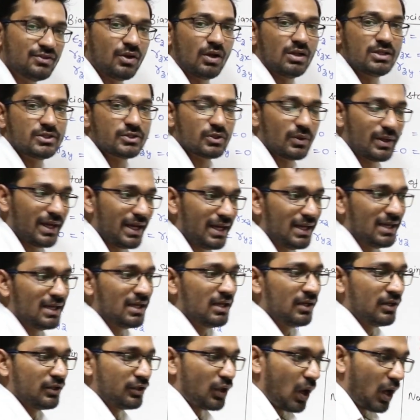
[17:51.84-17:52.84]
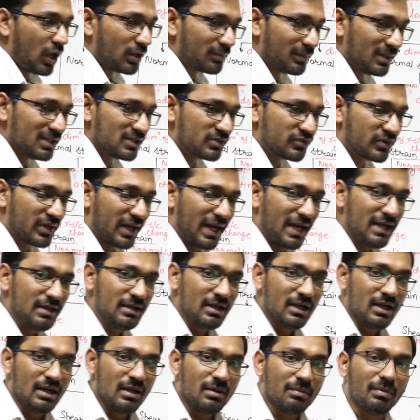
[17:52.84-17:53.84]
also a normal
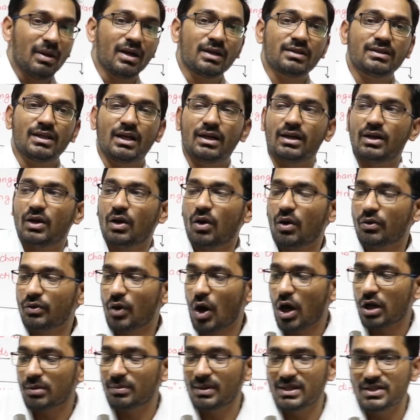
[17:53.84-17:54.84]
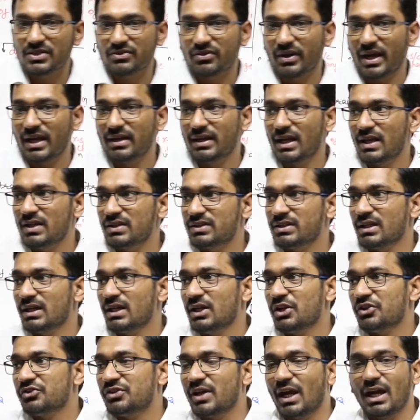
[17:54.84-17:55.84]
strain, but the normal strain is
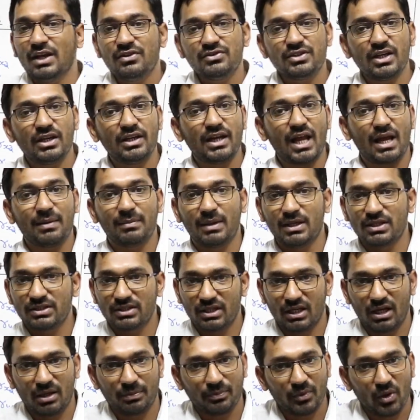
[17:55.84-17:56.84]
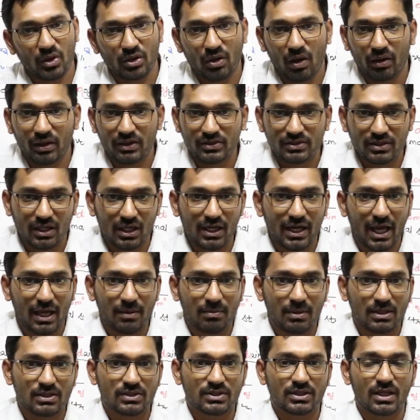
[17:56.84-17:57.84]
change in dimension upon original
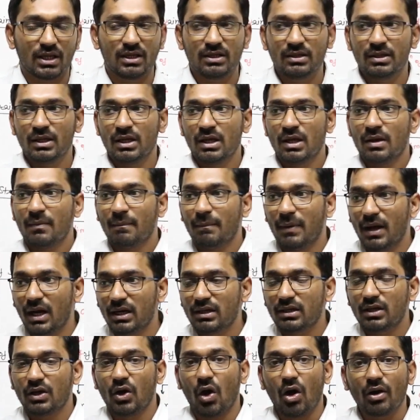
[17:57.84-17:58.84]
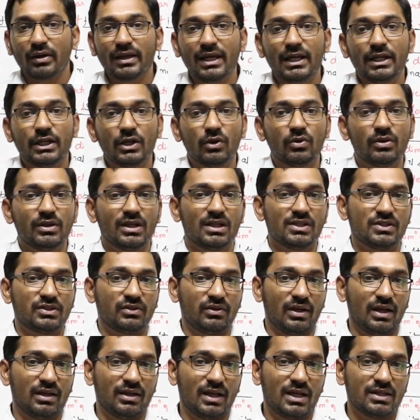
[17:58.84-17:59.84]
dimension, but longitudinal
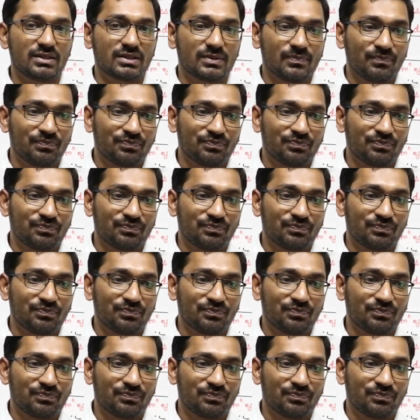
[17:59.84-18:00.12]
strain is